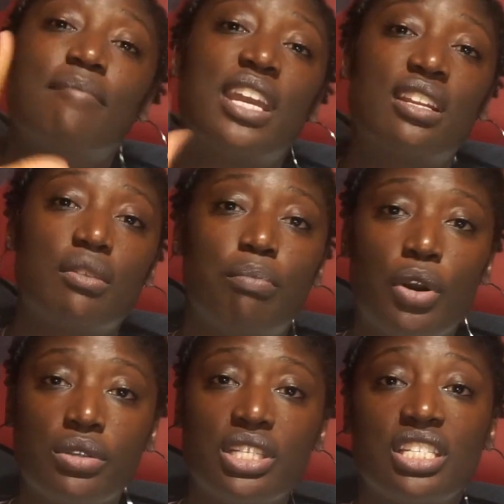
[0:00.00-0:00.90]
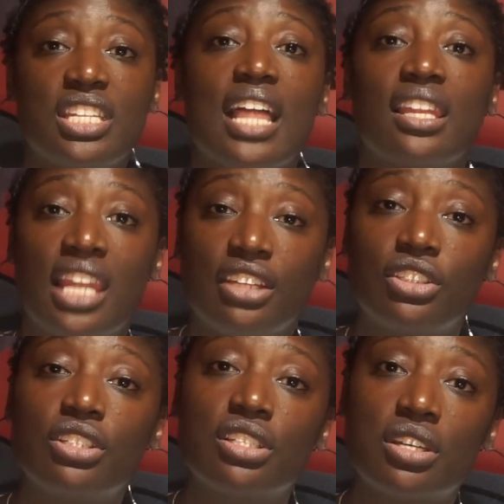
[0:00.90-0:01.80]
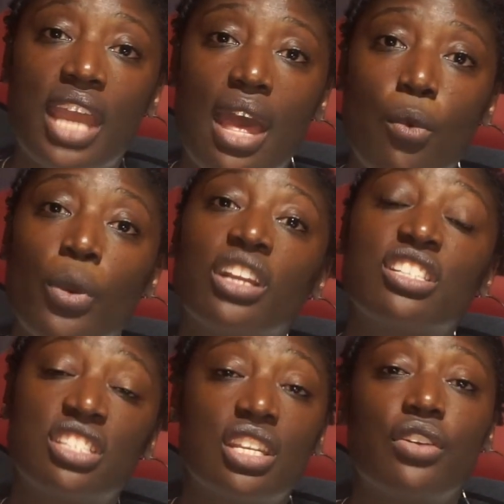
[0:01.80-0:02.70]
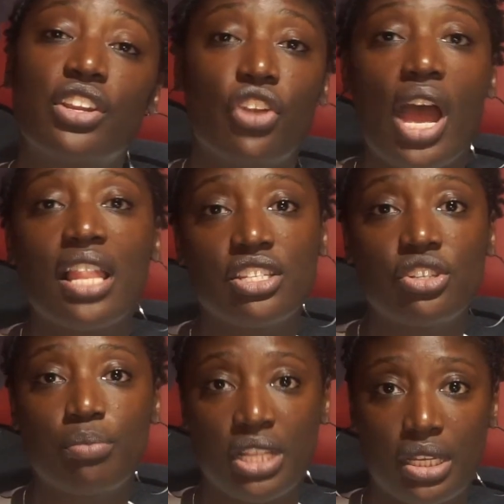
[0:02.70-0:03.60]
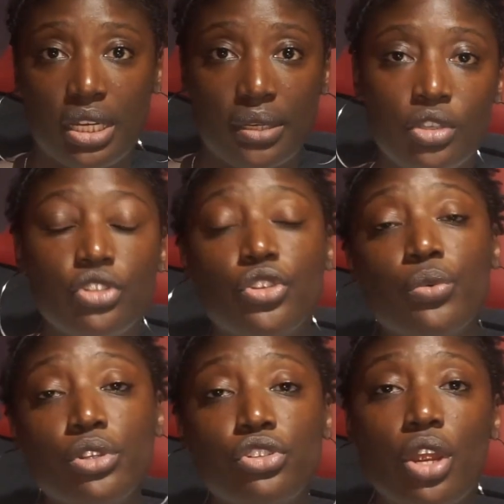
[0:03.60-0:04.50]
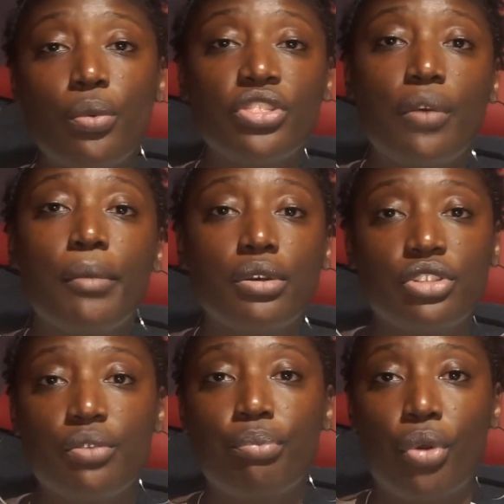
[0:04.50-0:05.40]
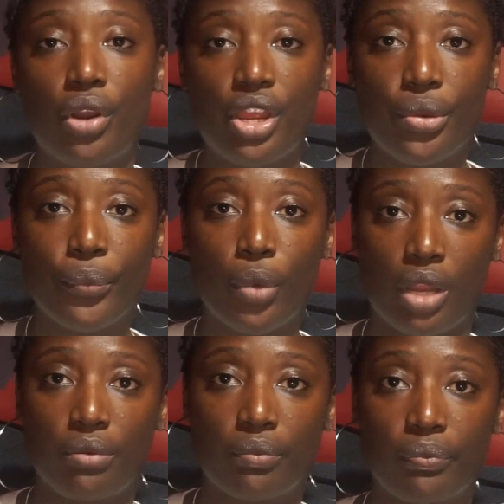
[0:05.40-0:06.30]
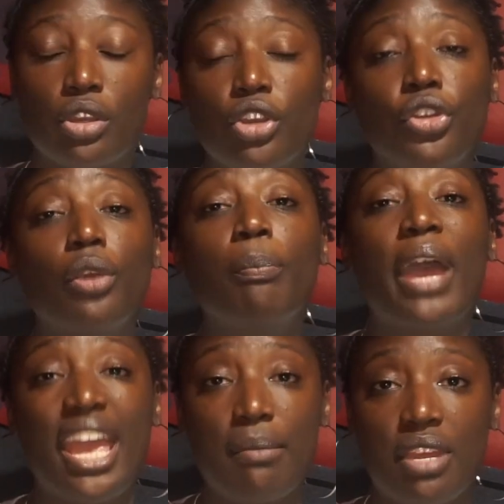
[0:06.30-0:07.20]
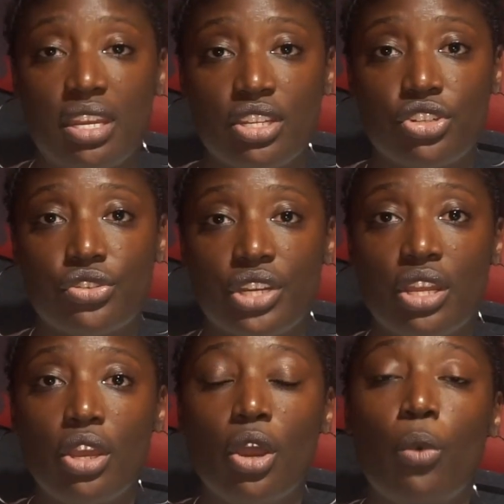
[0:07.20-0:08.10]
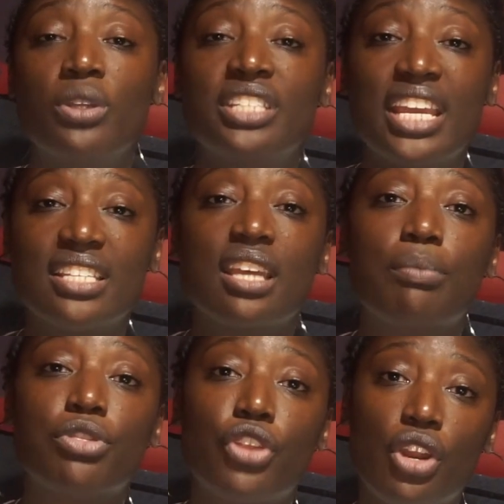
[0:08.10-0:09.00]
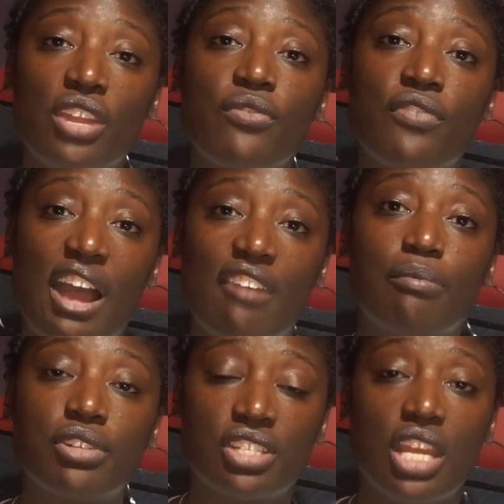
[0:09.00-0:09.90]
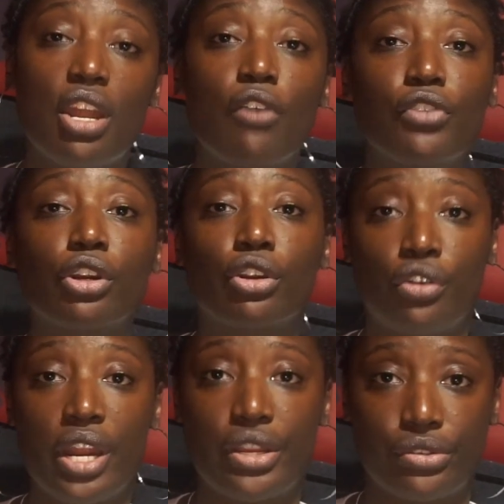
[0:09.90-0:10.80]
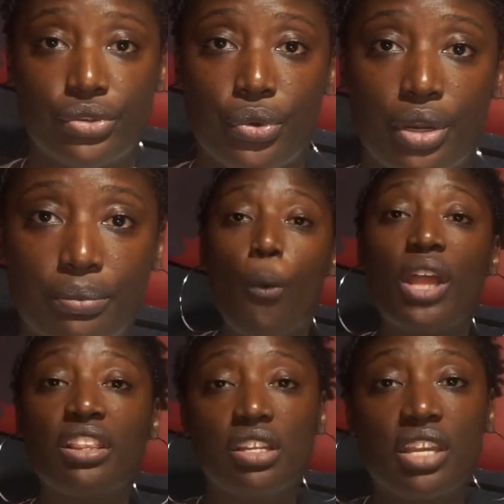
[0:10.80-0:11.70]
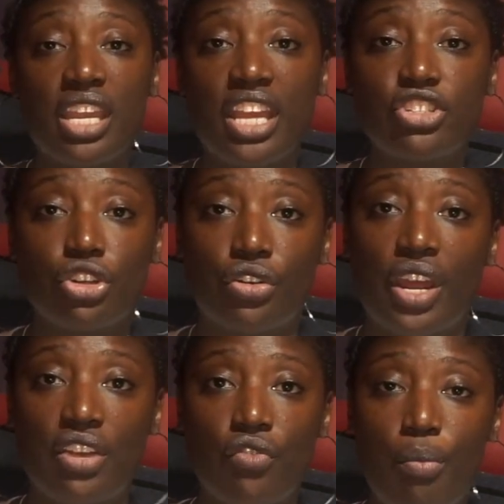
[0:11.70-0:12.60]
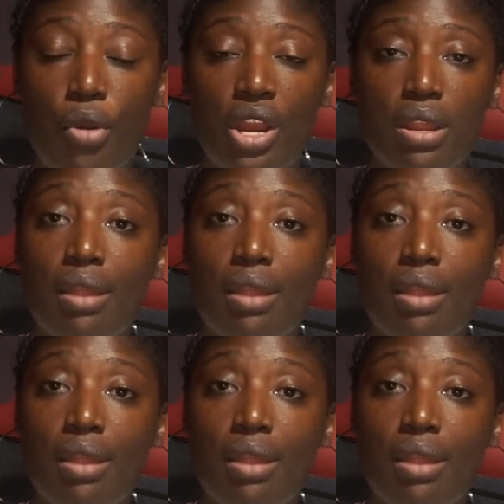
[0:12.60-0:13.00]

main components that lenders look at when considering your eligibility. So we'll start with the most important one, your payment history, which takes up 35% of your credit score. When looking at your credit report,